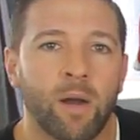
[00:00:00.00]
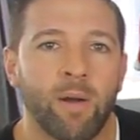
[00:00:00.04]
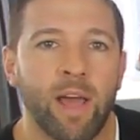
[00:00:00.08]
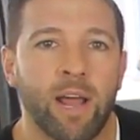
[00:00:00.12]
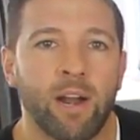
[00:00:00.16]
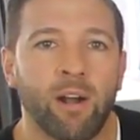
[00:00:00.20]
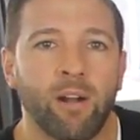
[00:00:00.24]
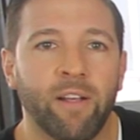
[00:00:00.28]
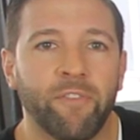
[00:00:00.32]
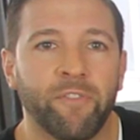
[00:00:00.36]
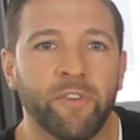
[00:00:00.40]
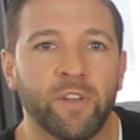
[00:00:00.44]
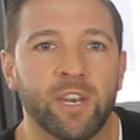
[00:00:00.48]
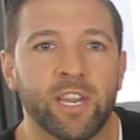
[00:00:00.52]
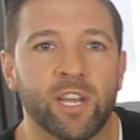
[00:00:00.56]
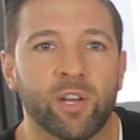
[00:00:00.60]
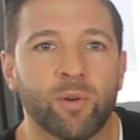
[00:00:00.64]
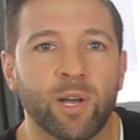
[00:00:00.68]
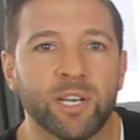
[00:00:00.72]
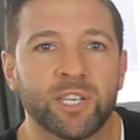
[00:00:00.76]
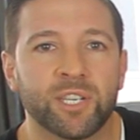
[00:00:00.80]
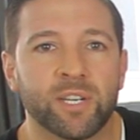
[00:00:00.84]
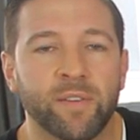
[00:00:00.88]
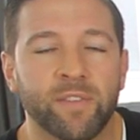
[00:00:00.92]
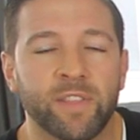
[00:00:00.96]
All right, our FLD
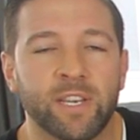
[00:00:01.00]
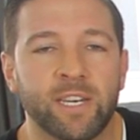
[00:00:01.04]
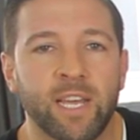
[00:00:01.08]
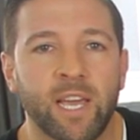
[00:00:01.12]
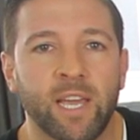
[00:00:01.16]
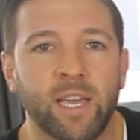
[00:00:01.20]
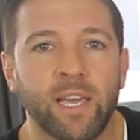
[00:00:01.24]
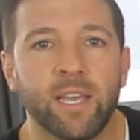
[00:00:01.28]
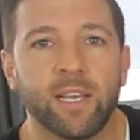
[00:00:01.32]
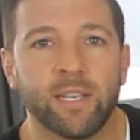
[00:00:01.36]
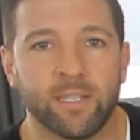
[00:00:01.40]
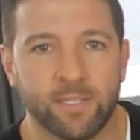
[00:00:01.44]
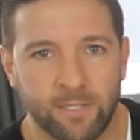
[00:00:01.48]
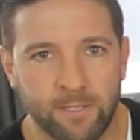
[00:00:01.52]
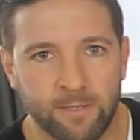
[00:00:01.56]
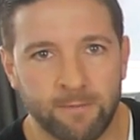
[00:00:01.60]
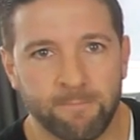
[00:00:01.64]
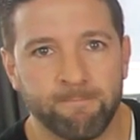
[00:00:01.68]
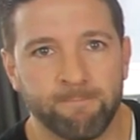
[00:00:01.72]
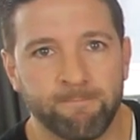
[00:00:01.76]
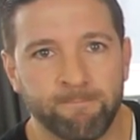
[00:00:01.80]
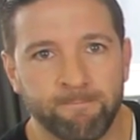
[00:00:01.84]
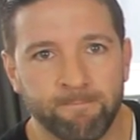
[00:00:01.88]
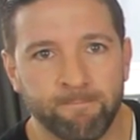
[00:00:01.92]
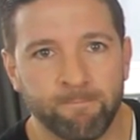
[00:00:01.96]
question of the day is
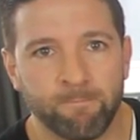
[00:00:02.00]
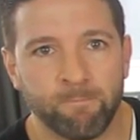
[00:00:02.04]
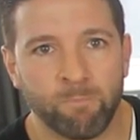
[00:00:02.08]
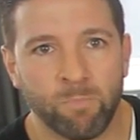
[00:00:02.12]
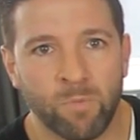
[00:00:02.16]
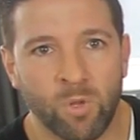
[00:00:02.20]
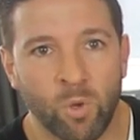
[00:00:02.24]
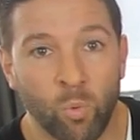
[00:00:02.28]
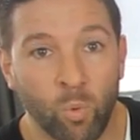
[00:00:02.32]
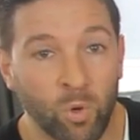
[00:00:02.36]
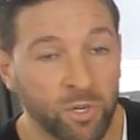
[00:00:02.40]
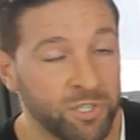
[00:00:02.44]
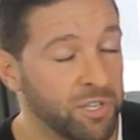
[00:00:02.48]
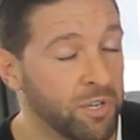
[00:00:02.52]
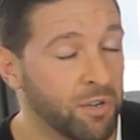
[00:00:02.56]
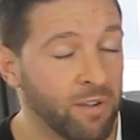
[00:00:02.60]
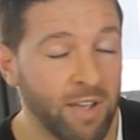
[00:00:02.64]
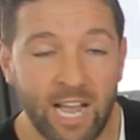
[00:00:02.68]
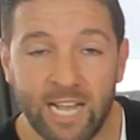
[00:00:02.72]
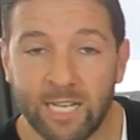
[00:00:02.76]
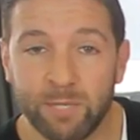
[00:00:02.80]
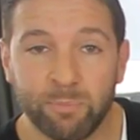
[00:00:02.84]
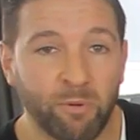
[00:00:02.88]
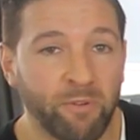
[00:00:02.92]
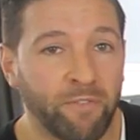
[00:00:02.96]
what do you
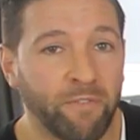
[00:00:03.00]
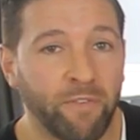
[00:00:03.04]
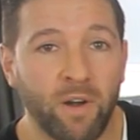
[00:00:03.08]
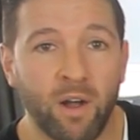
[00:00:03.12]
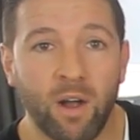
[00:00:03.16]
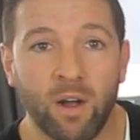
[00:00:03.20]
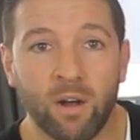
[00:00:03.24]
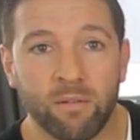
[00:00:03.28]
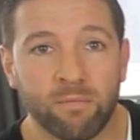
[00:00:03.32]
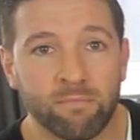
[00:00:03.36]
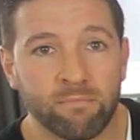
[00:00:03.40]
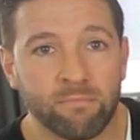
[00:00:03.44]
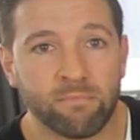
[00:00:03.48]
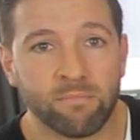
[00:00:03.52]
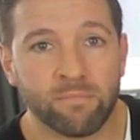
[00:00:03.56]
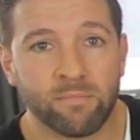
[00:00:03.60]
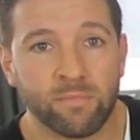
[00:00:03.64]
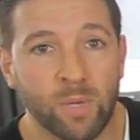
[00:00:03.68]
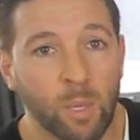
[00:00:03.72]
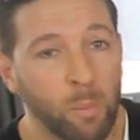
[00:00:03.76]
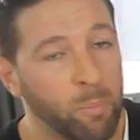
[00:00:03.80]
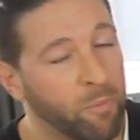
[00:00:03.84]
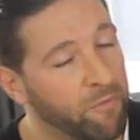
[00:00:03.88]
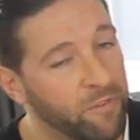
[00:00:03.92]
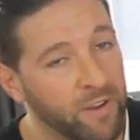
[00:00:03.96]
guys prefer?
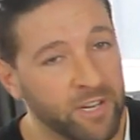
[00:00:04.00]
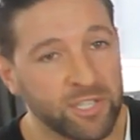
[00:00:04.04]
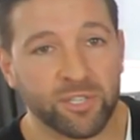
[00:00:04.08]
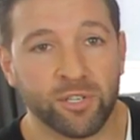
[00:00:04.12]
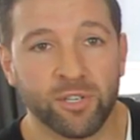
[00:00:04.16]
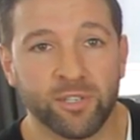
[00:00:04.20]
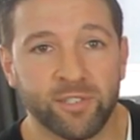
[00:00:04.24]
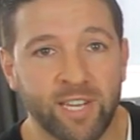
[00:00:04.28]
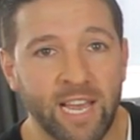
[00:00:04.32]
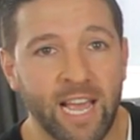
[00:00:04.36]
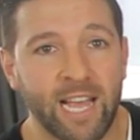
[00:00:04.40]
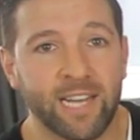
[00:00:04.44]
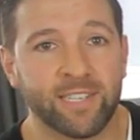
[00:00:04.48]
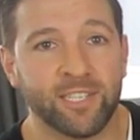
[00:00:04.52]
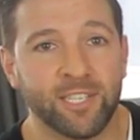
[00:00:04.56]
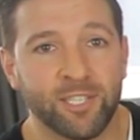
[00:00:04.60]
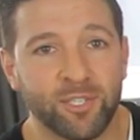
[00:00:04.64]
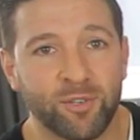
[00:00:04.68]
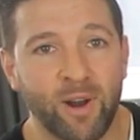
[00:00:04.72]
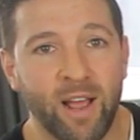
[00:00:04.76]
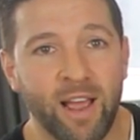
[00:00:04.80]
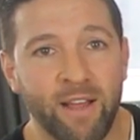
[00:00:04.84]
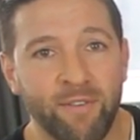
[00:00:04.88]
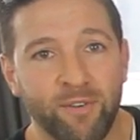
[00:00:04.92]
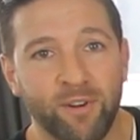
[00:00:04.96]
A professional taxi
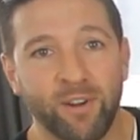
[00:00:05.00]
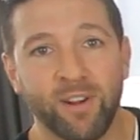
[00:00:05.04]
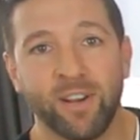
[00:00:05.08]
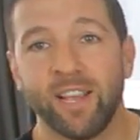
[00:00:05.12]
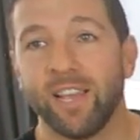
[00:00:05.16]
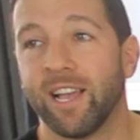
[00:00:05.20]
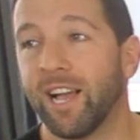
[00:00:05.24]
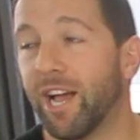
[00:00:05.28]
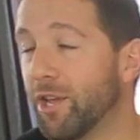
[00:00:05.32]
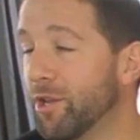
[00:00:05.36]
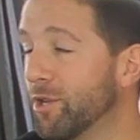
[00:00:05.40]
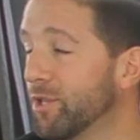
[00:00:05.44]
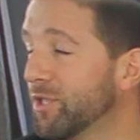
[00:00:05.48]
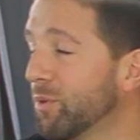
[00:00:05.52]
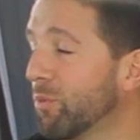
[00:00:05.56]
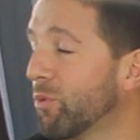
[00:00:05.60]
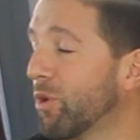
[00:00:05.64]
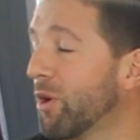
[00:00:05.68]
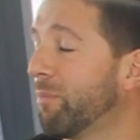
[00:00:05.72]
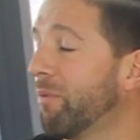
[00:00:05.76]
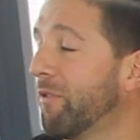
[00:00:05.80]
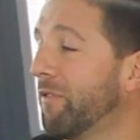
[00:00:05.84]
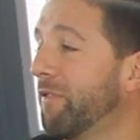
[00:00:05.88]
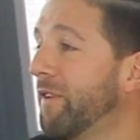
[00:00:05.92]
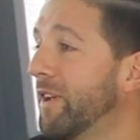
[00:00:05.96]
driver? I use the
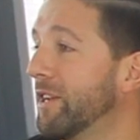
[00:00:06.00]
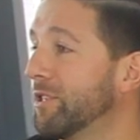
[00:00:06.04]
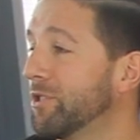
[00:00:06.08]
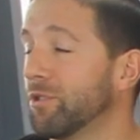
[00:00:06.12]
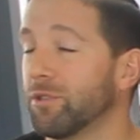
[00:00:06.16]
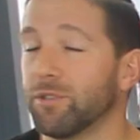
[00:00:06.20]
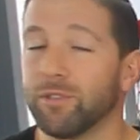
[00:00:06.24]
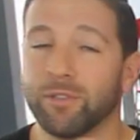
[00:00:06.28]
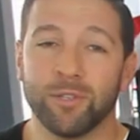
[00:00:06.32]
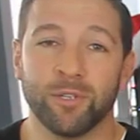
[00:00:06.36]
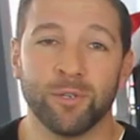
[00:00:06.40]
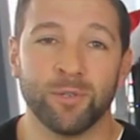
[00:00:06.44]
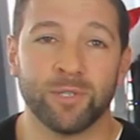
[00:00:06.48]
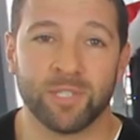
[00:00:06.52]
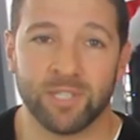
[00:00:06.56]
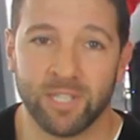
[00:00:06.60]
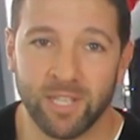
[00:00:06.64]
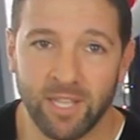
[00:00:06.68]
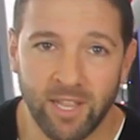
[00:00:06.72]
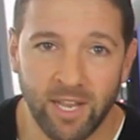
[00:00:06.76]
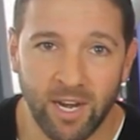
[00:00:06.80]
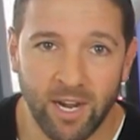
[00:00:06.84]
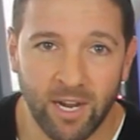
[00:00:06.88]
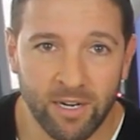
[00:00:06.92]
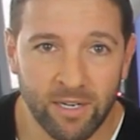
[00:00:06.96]
word professional
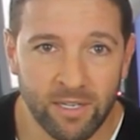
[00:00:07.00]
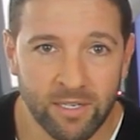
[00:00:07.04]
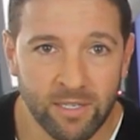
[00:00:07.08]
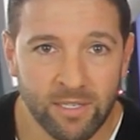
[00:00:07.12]
loosely there.